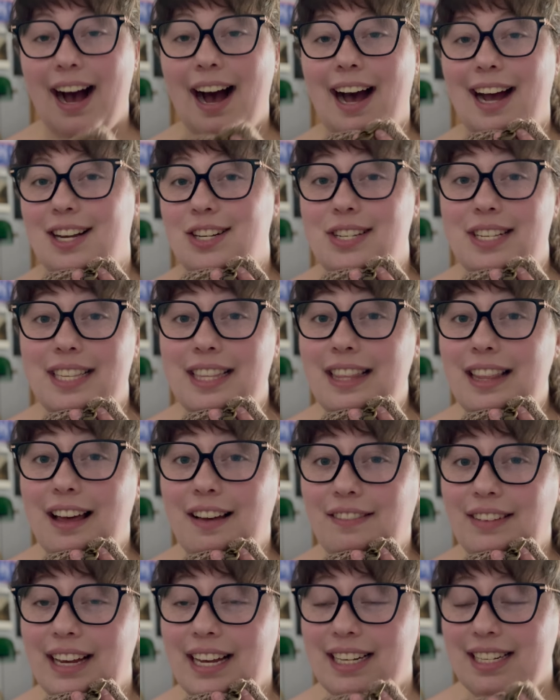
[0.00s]
I just
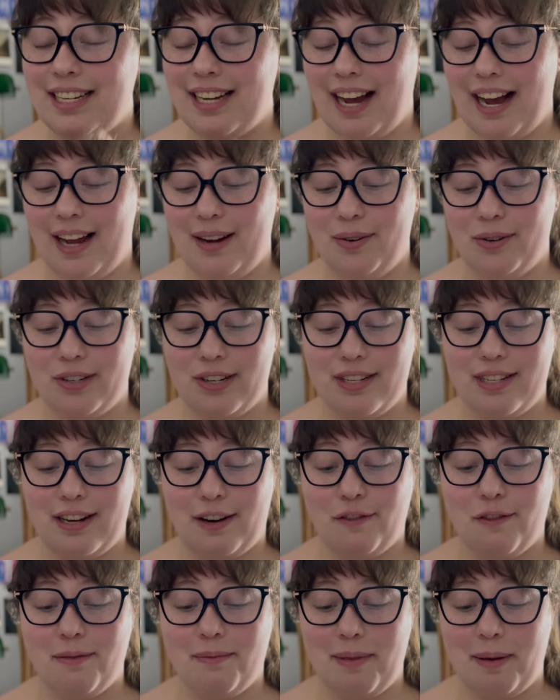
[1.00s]
love it. I order
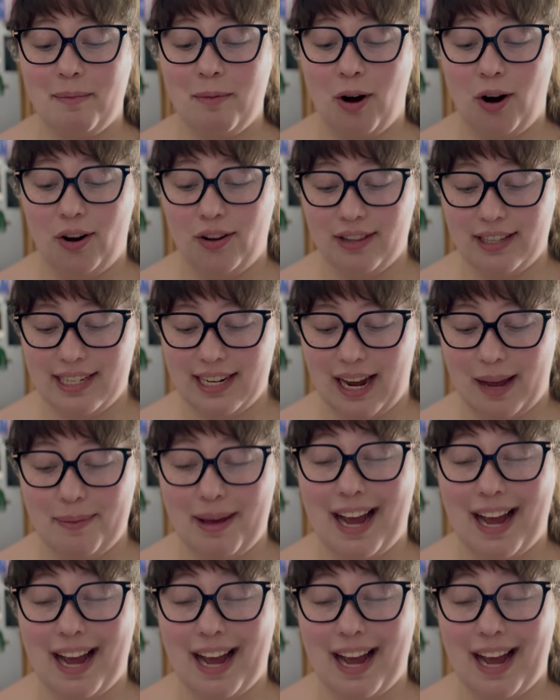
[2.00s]
stuff from them all the time.